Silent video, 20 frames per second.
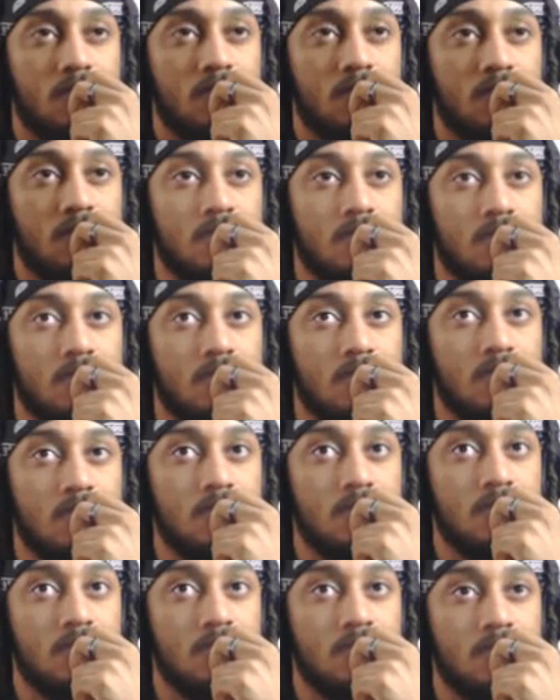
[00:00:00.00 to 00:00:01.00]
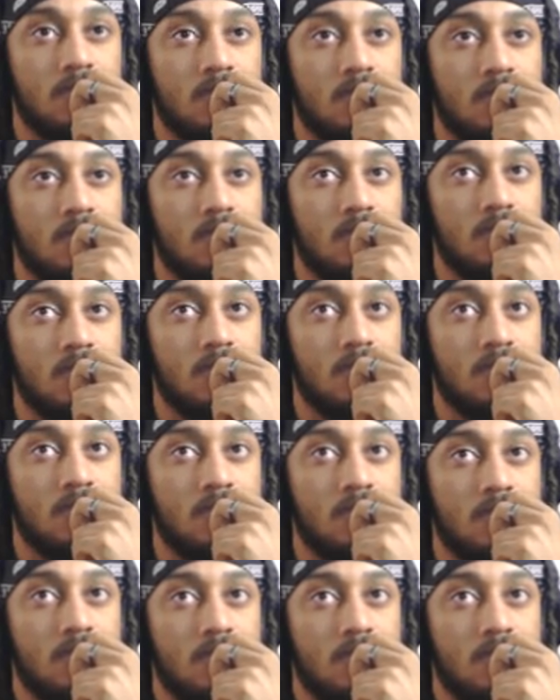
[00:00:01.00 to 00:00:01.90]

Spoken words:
Nothing is said.